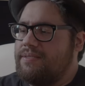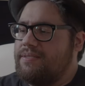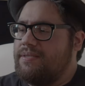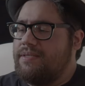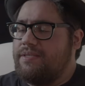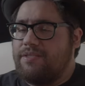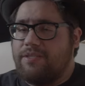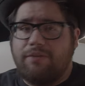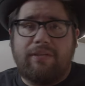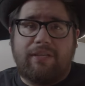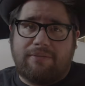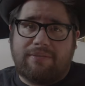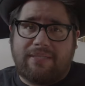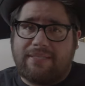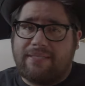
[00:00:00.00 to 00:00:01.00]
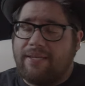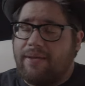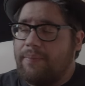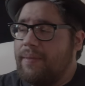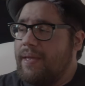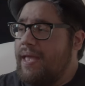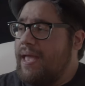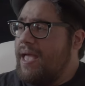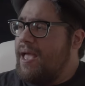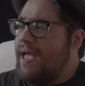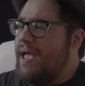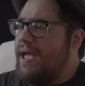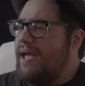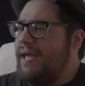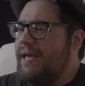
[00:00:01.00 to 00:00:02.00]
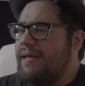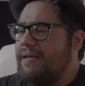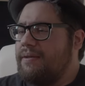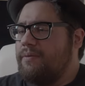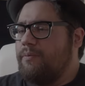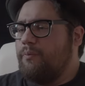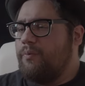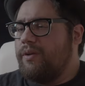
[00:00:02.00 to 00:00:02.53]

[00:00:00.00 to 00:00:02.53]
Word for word: to the studio system, and